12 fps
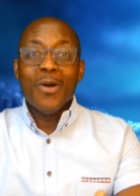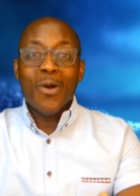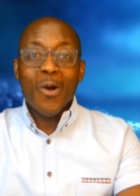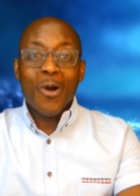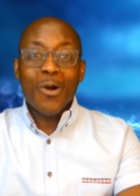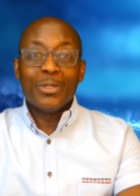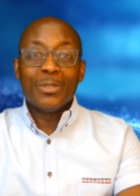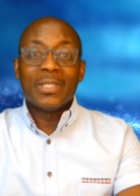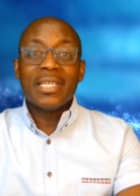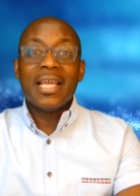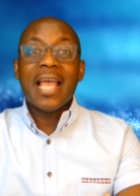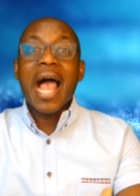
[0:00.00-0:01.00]
Or you
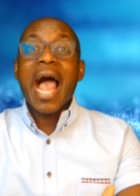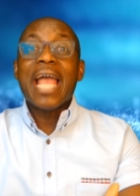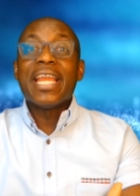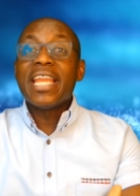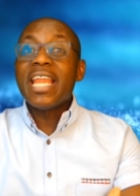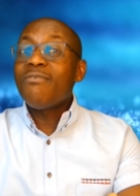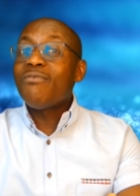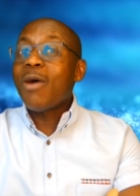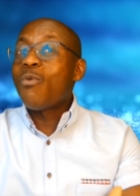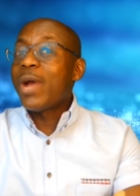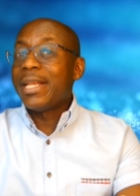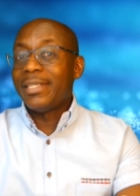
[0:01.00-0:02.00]
say I never
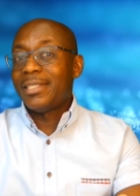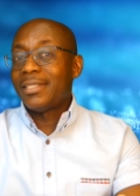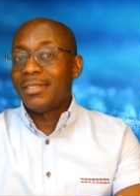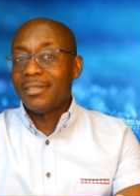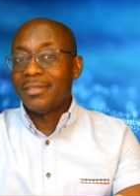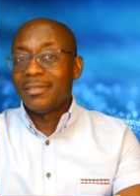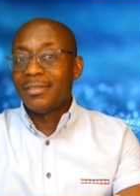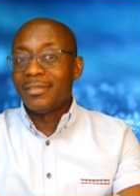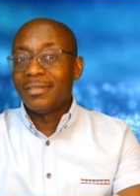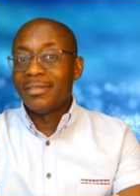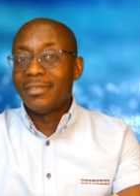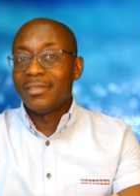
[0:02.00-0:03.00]
went.
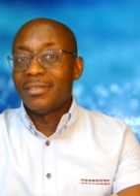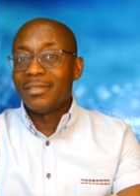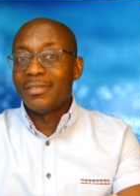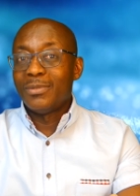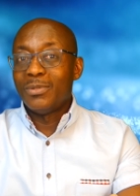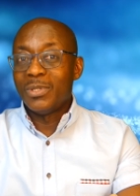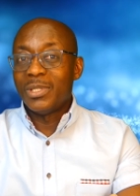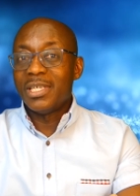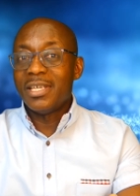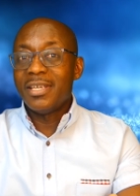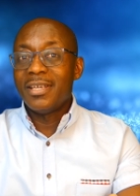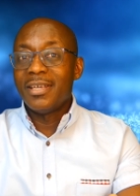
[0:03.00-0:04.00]
You
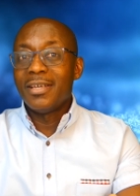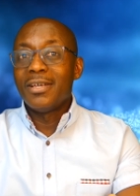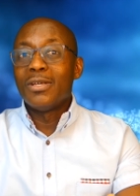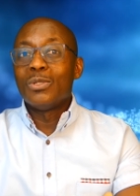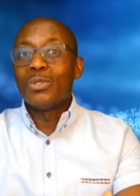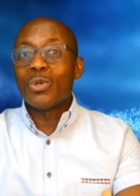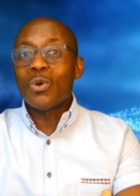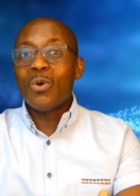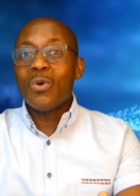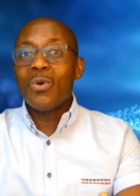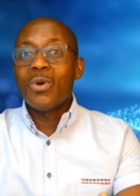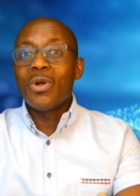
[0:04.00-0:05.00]
see?
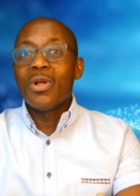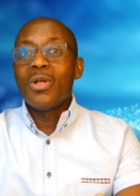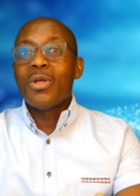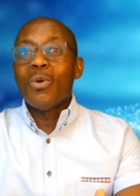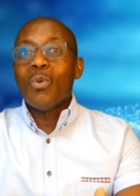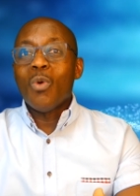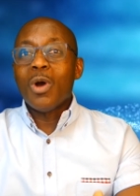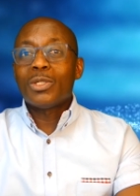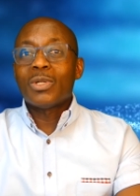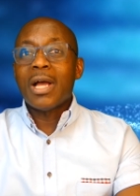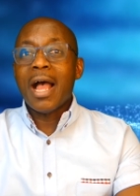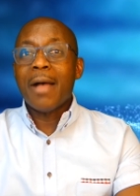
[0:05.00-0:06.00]
So, what
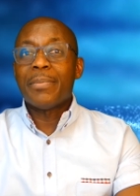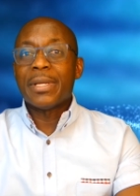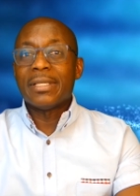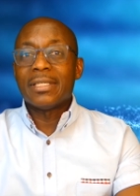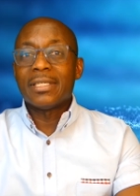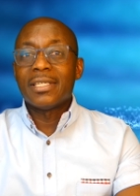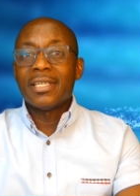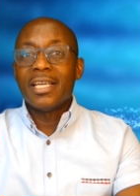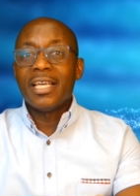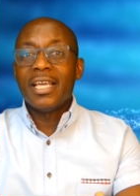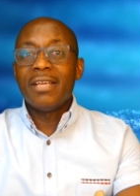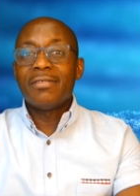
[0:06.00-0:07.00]
happens
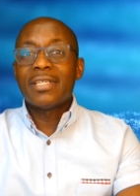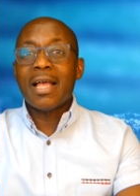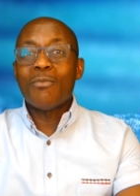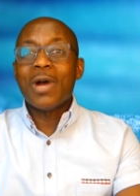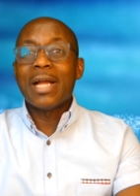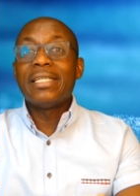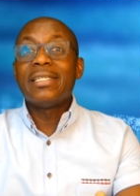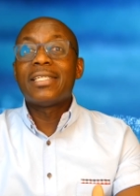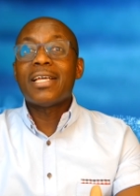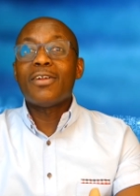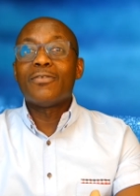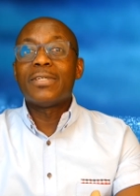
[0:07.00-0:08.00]
if someone,
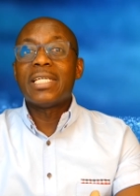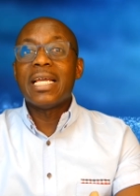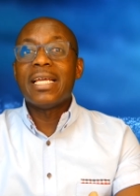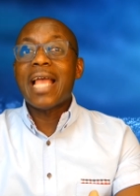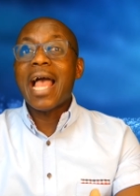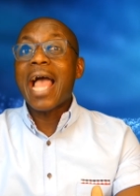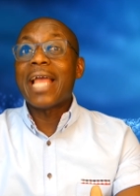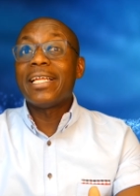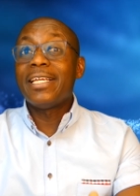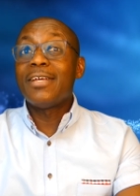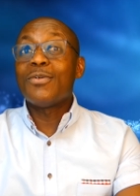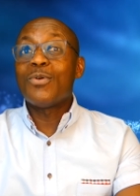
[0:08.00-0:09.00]
instead of saying I
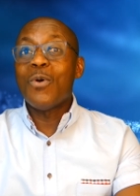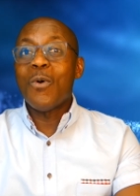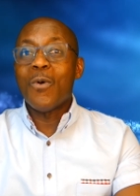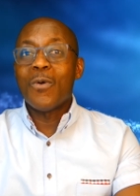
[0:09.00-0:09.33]
didn't go,